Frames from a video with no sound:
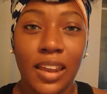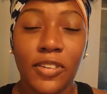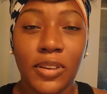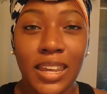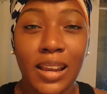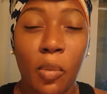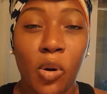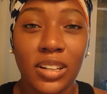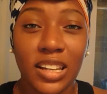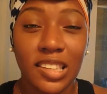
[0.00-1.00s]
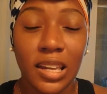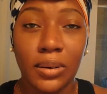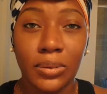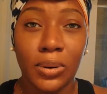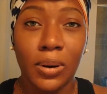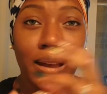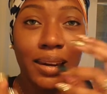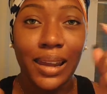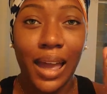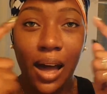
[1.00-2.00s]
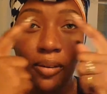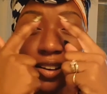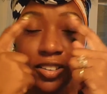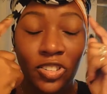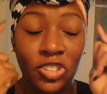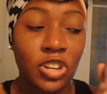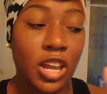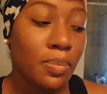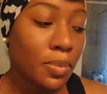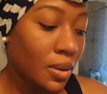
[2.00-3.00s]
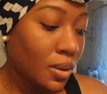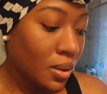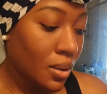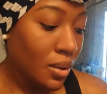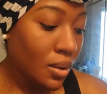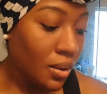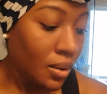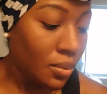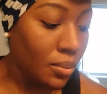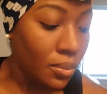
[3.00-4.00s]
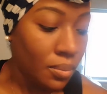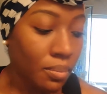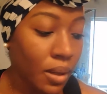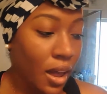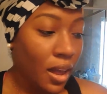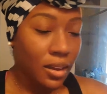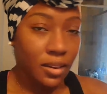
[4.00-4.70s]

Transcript: if you need a more detailed on how I shape by